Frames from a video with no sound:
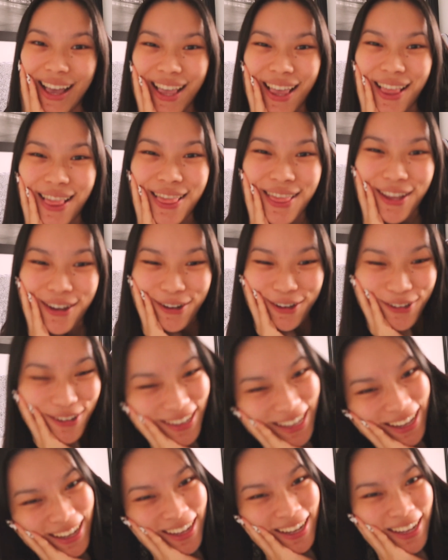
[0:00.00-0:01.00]
Hello
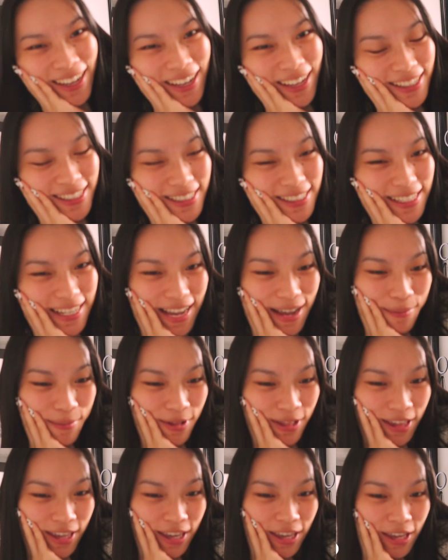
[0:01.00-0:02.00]
you guys, it's
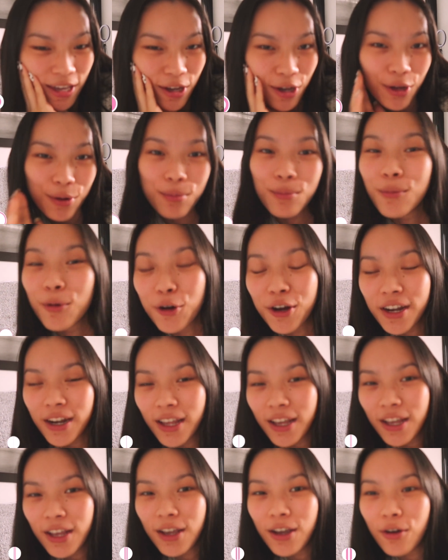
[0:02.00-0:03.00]
Emily. Good
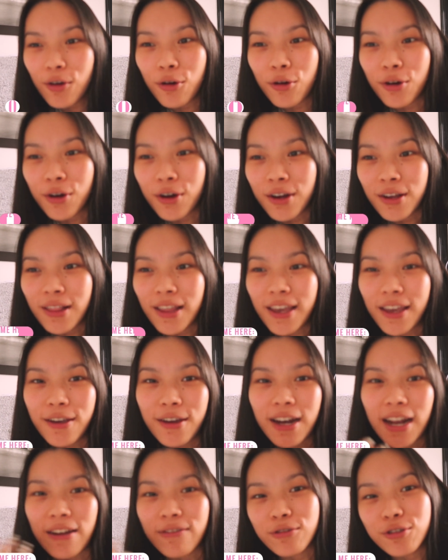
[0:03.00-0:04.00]
morning or like
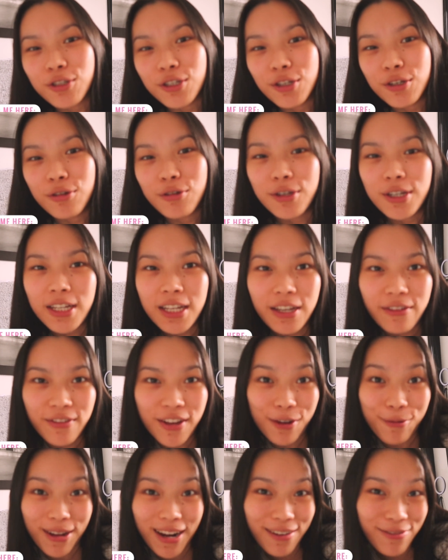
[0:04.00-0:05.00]
good afternoon, good
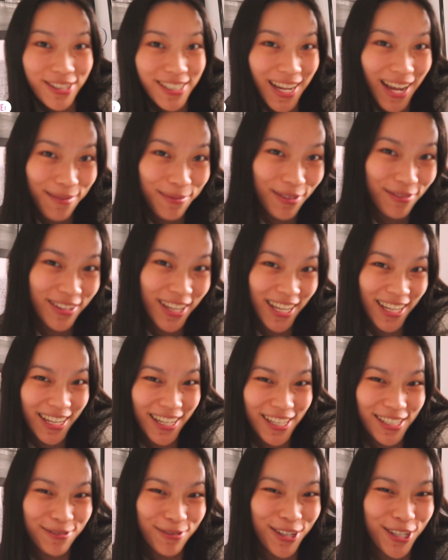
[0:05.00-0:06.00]
evening, whatever time of day it
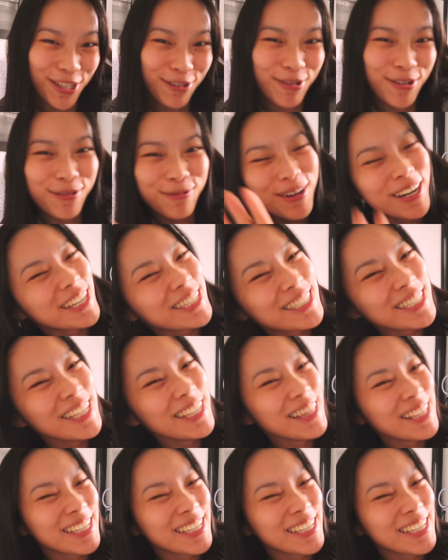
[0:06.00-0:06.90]
is while you are watching